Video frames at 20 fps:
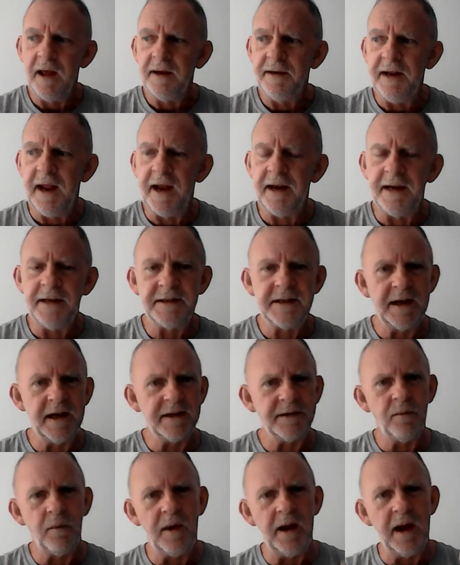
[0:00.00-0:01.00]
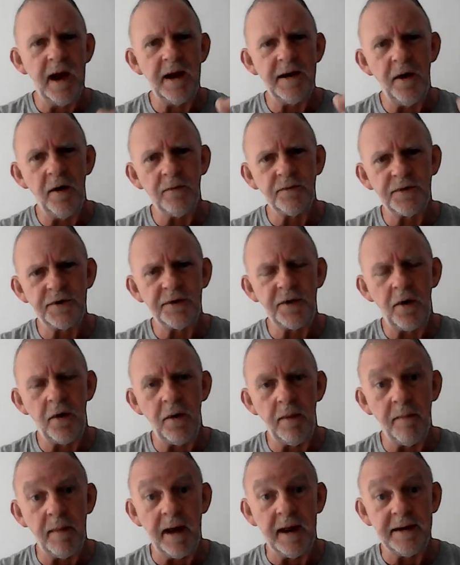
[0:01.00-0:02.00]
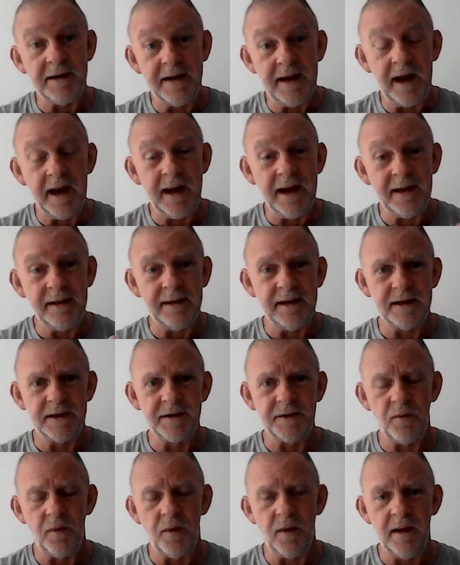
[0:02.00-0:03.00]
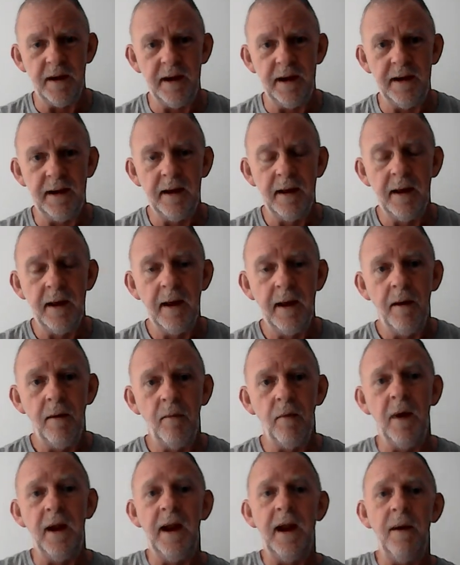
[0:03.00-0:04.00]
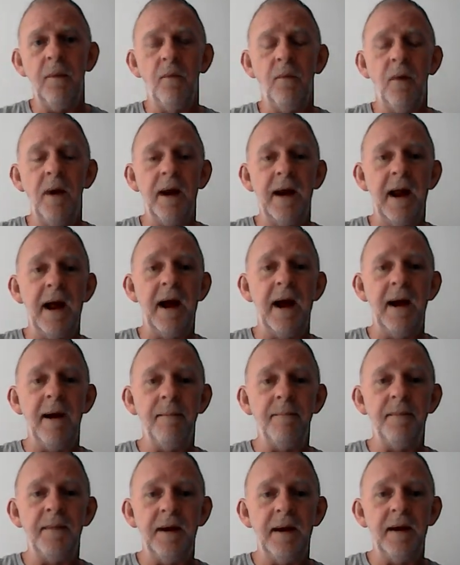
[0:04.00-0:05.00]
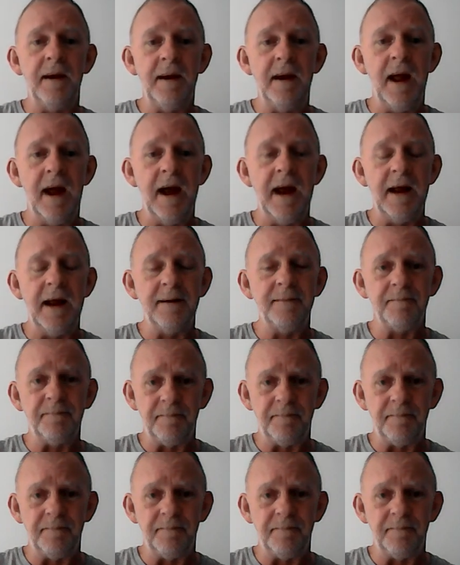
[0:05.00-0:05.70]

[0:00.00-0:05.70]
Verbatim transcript: Danny says, When I don't start my day this way, when, when I'm not